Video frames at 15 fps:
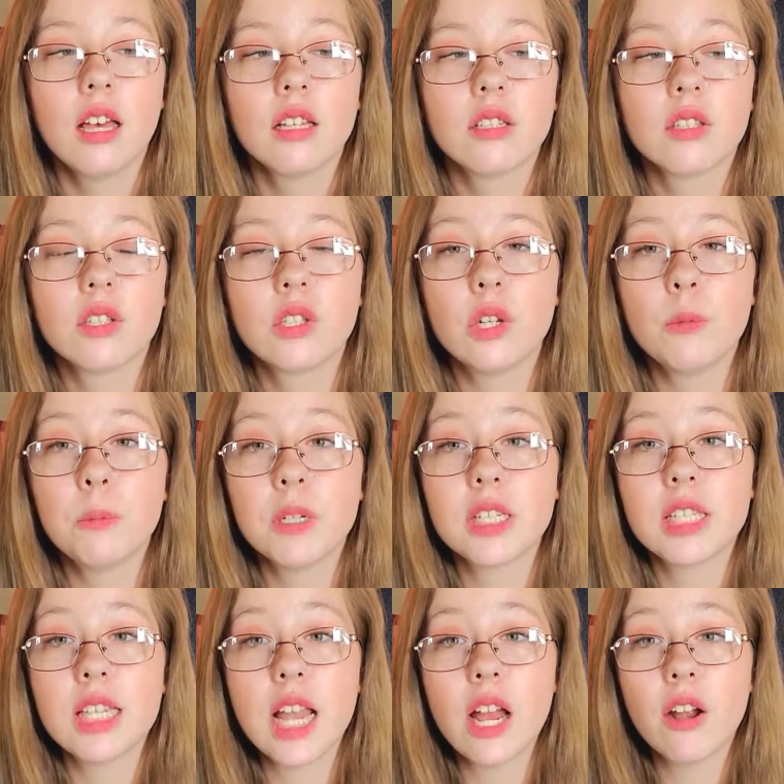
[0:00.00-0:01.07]
super
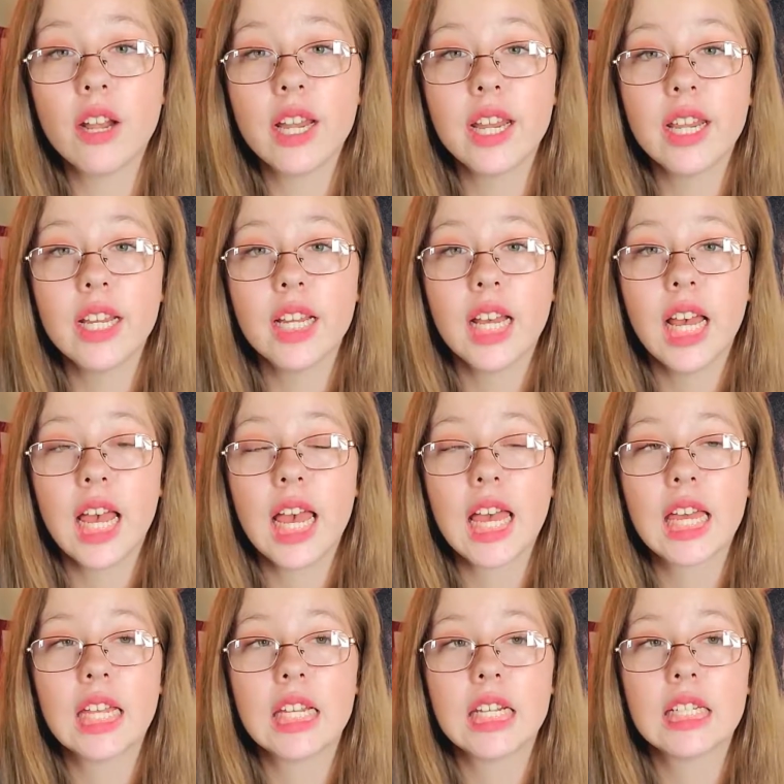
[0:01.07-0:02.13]
scary
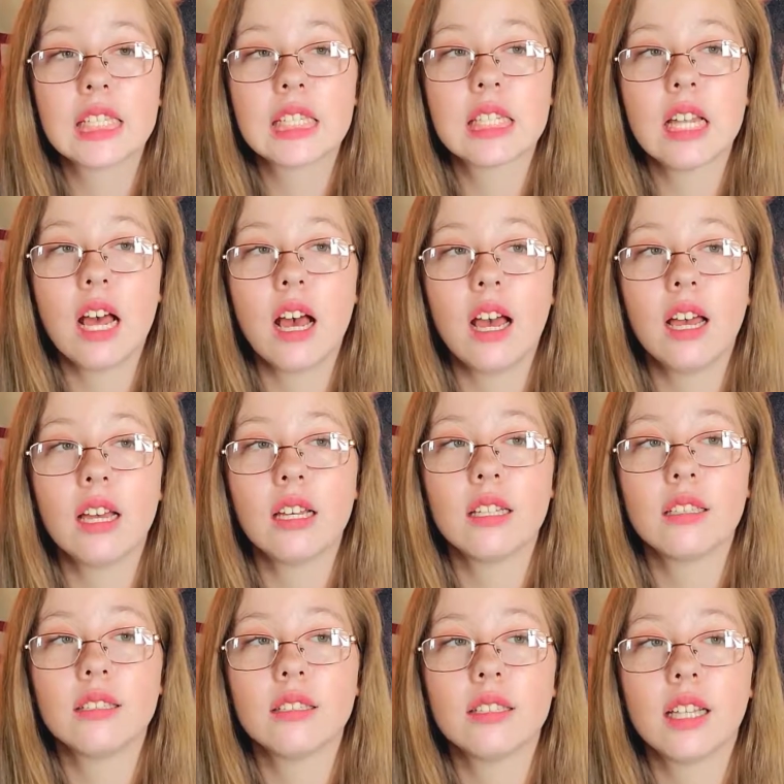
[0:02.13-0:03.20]
and it's not
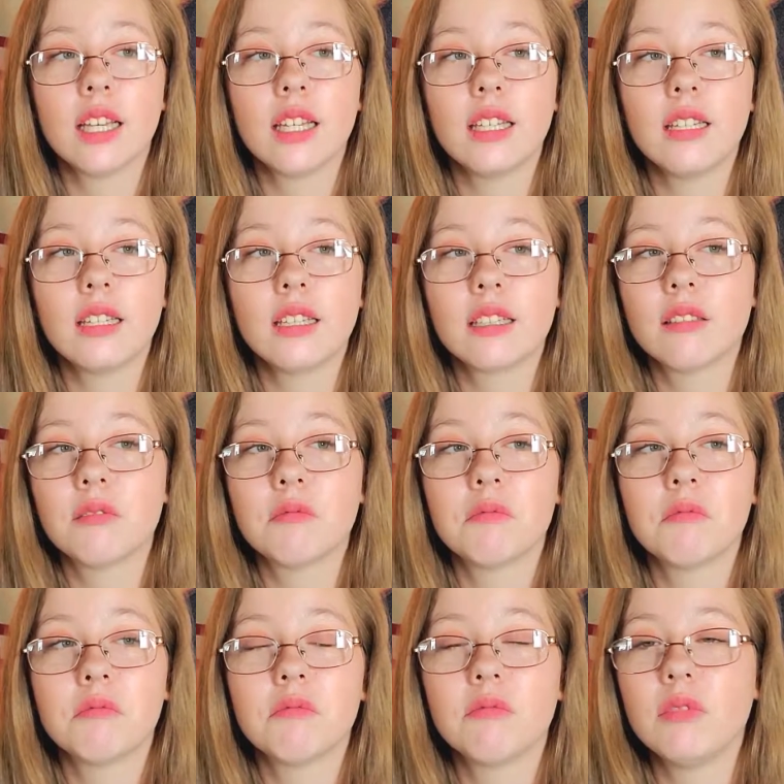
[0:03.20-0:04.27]
like
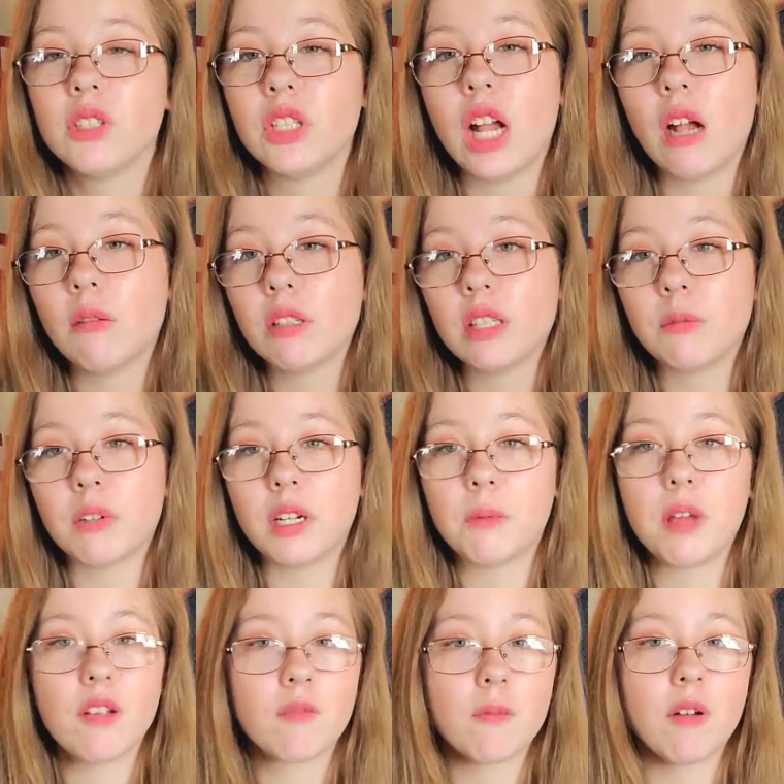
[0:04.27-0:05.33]
you're not really running
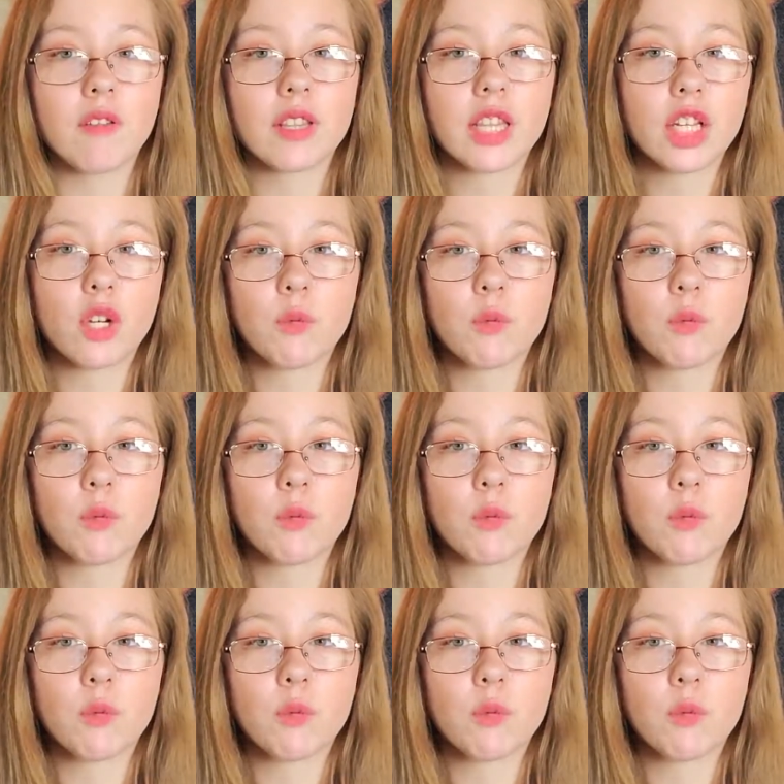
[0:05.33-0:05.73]
away from everything.